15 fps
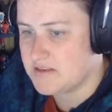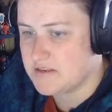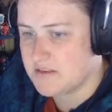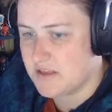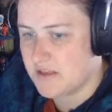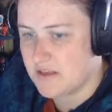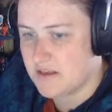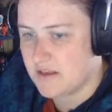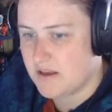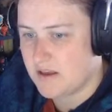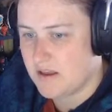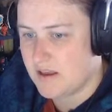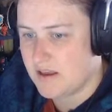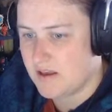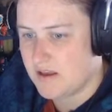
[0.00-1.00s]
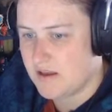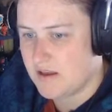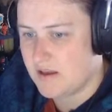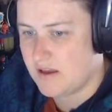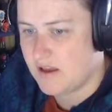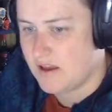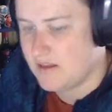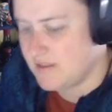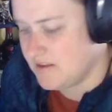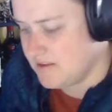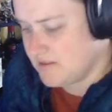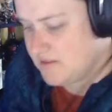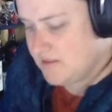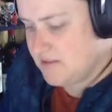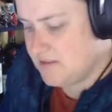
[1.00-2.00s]
Like, okay,
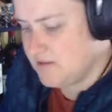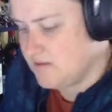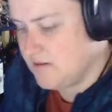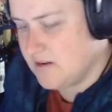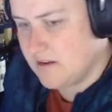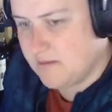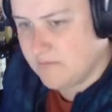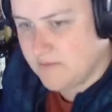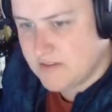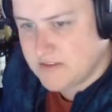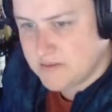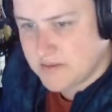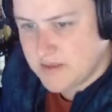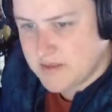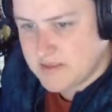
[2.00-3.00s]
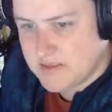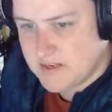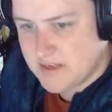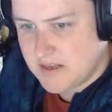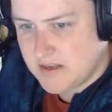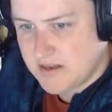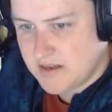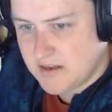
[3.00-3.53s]
this is good. I can fit some of these in here.